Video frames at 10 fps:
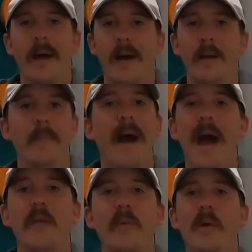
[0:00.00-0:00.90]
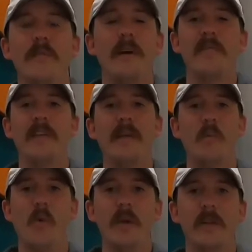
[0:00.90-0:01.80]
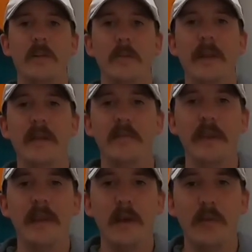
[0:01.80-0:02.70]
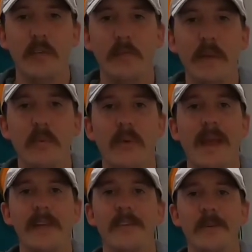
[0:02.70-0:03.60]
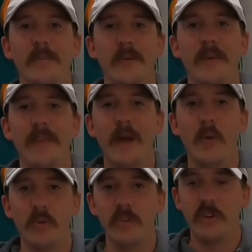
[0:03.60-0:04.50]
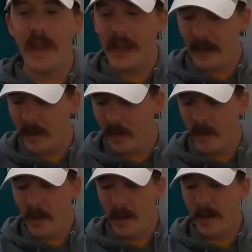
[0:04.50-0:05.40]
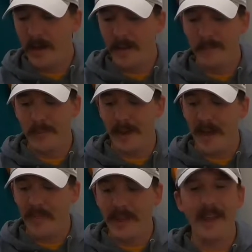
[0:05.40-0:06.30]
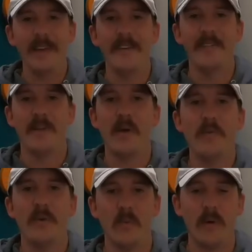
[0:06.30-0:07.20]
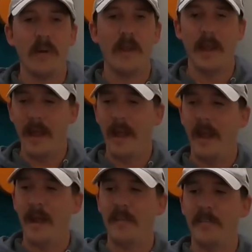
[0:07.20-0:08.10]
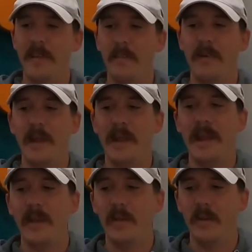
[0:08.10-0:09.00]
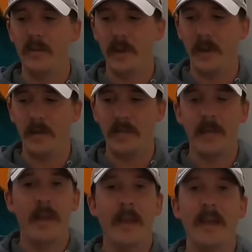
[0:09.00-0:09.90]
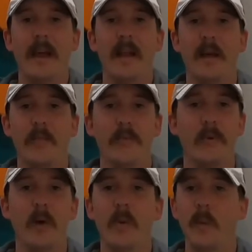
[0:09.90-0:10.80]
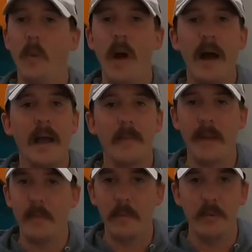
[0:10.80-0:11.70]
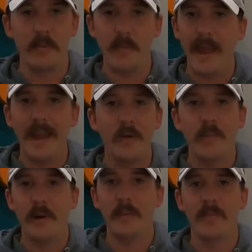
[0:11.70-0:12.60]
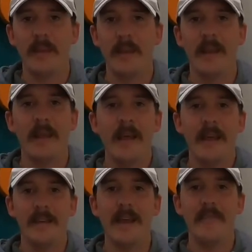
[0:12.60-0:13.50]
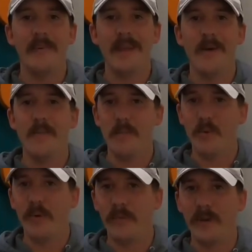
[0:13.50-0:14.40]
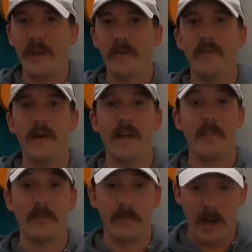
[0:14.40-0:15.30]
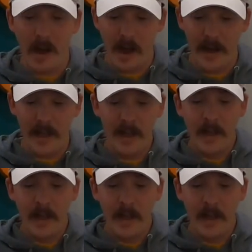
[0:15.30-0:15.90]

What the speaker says: I don't know if I've seen one too many videos of people catching them doing the old shake, but I think I just overwork it, and I simply need to just kind of throw and wind, maybe put some handle pumps in. Definitely go more reel, less rod.